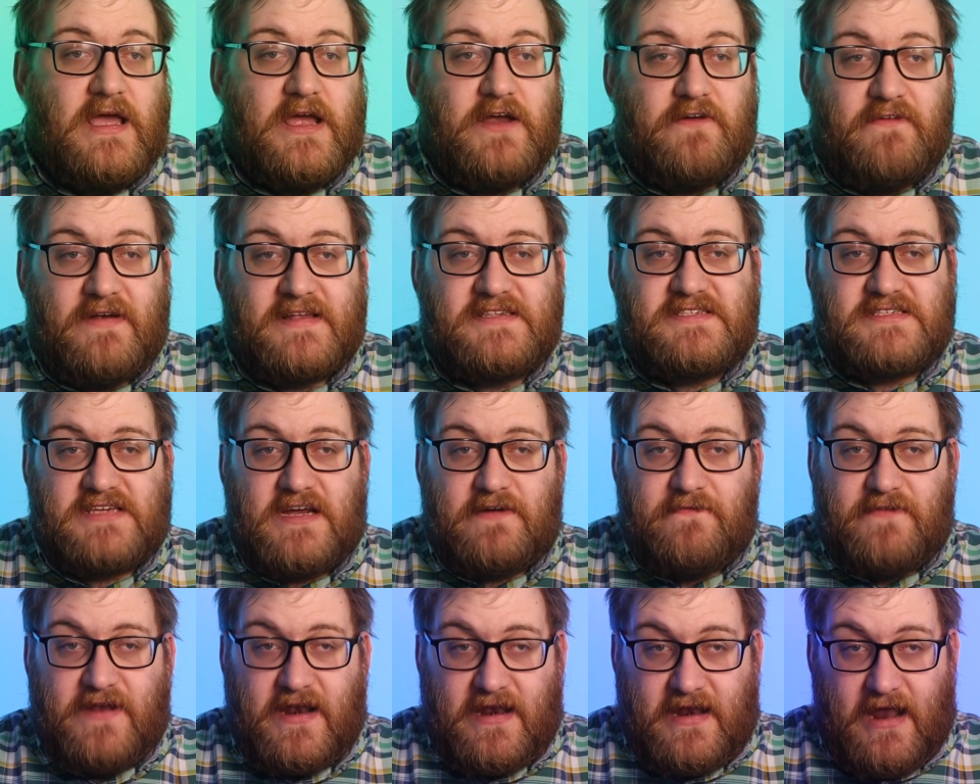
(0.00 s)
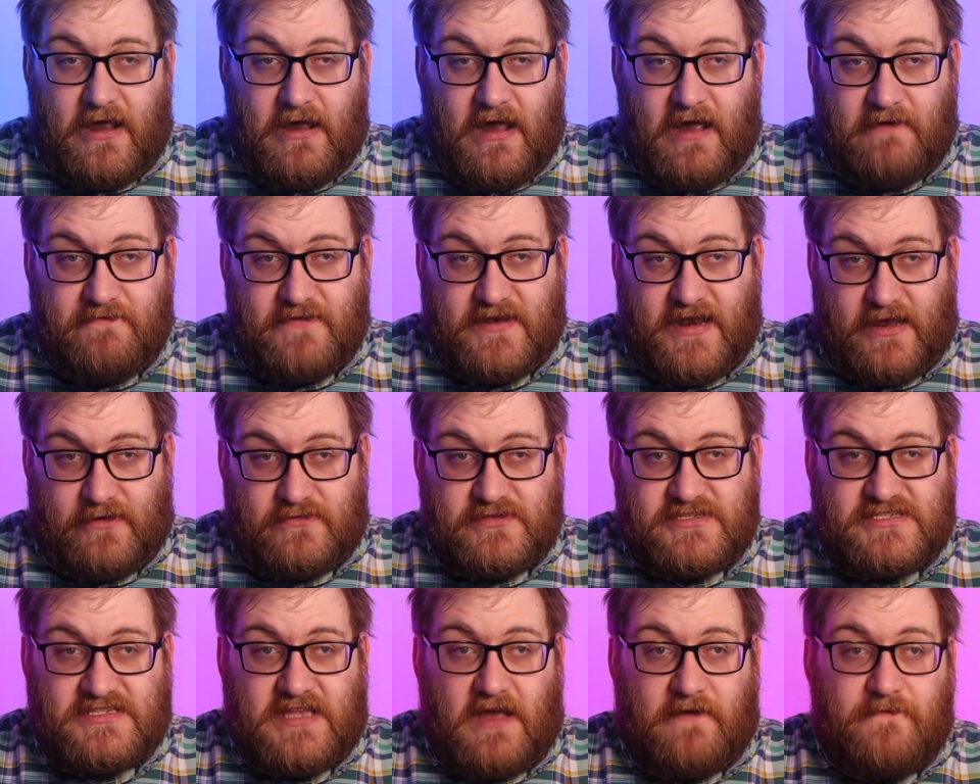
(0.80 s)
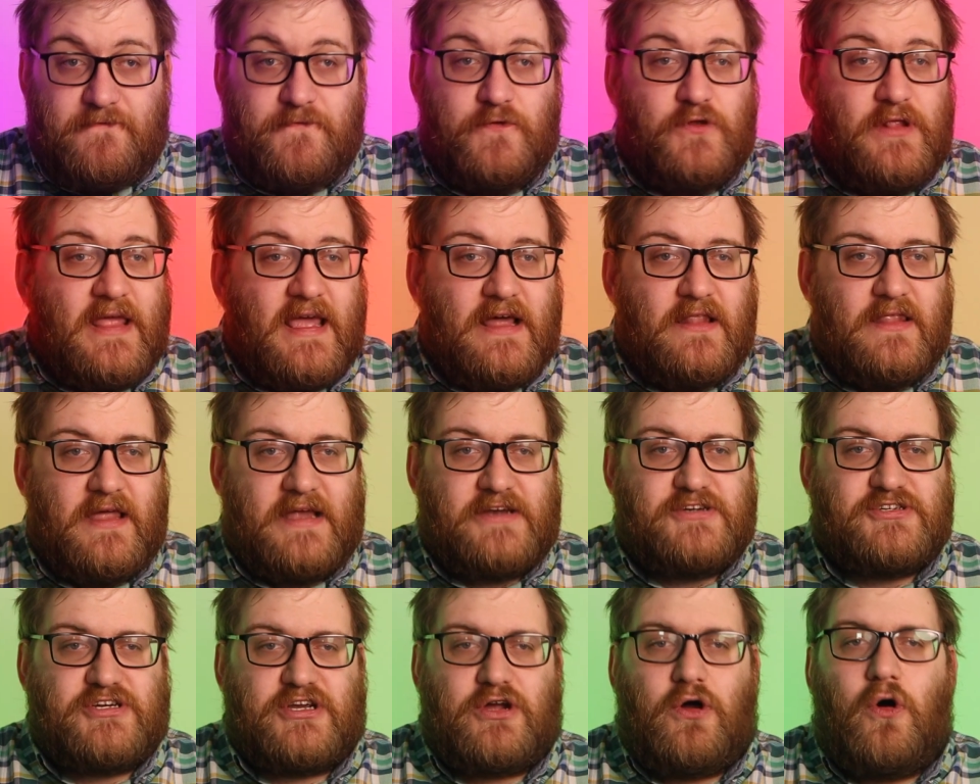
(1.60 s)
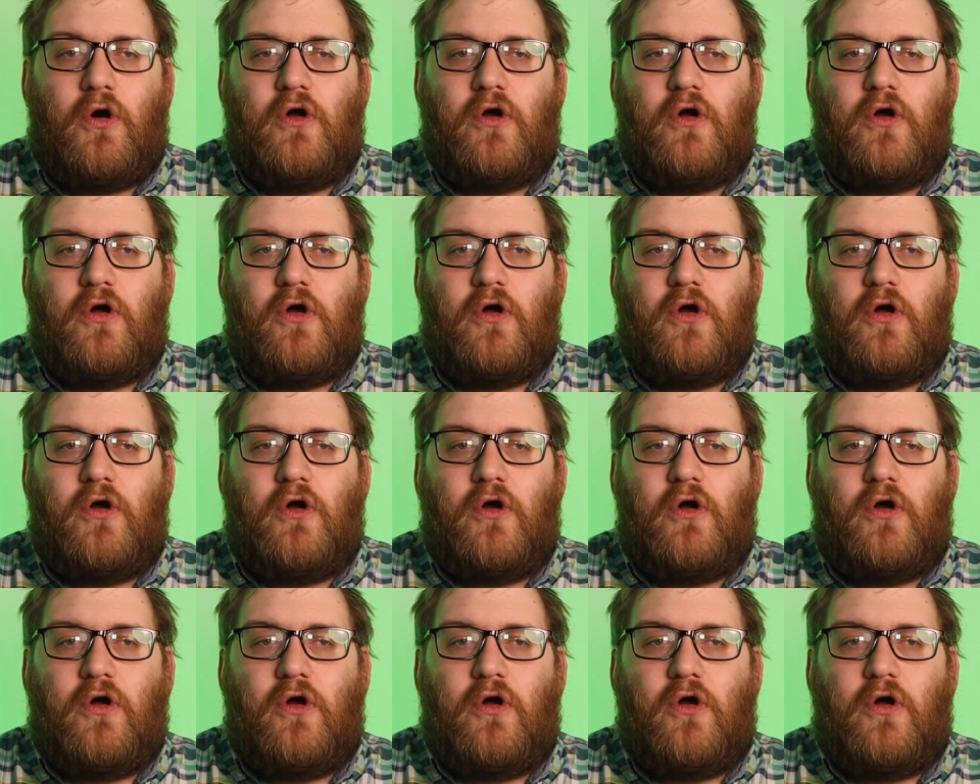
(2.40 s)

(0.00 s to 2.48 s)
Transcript: GridServe have announced that a fully electric